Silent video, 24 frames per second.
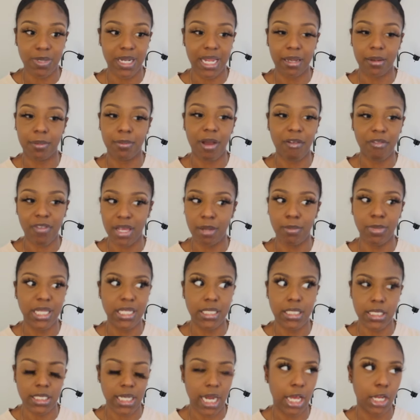but like my family
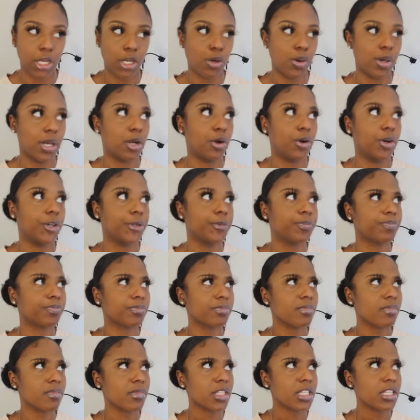did not know at all.
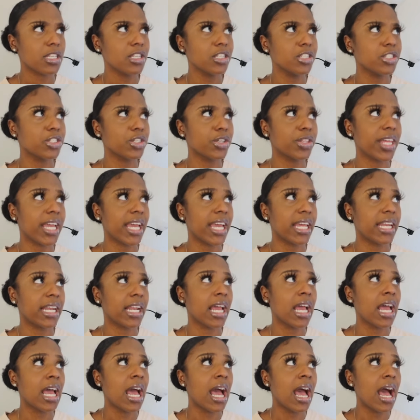So then